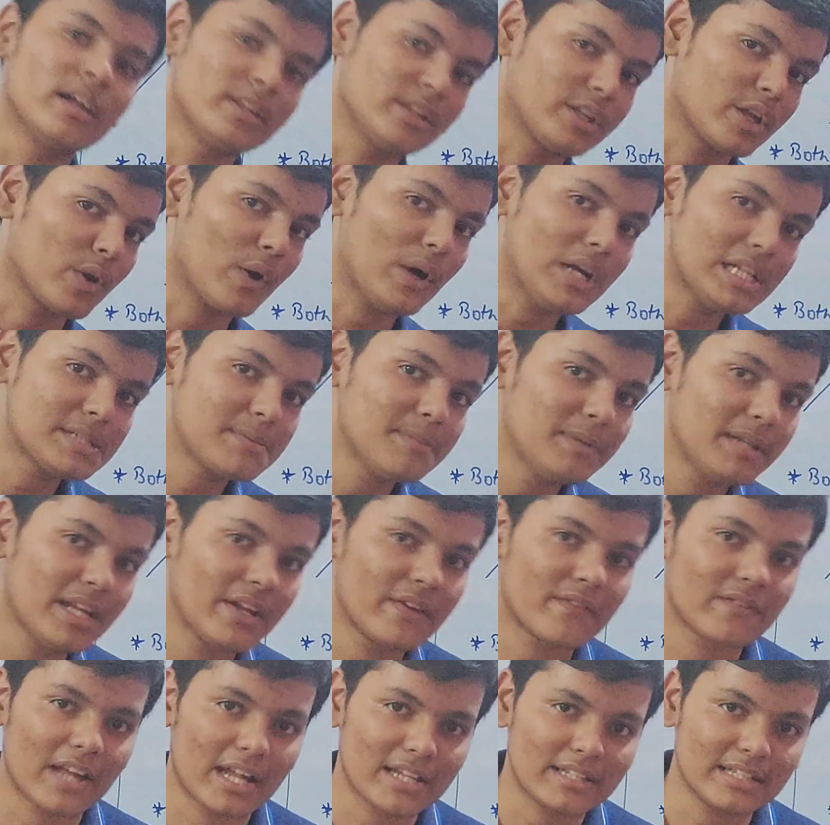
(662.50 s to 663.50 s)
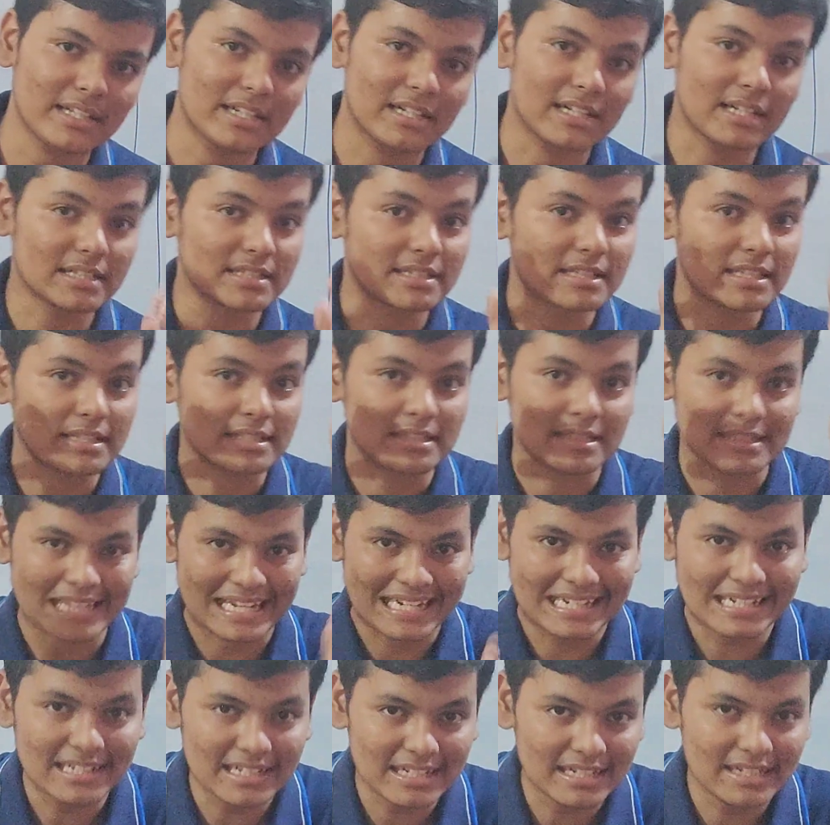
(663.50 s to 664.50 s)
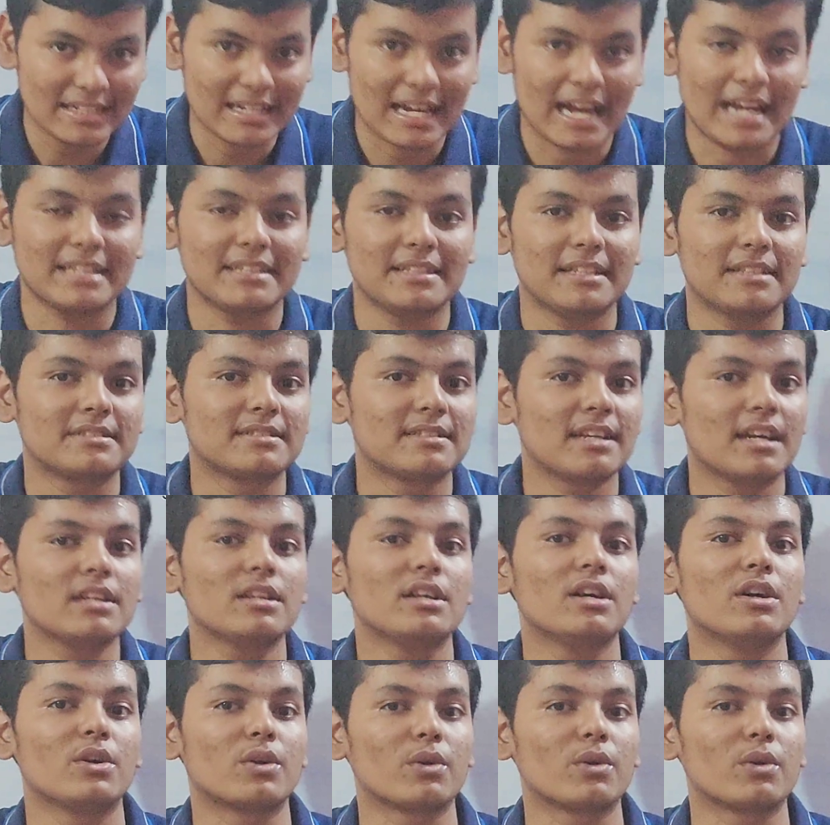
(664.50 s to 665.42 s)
The royals believe that the earth is centered and the sun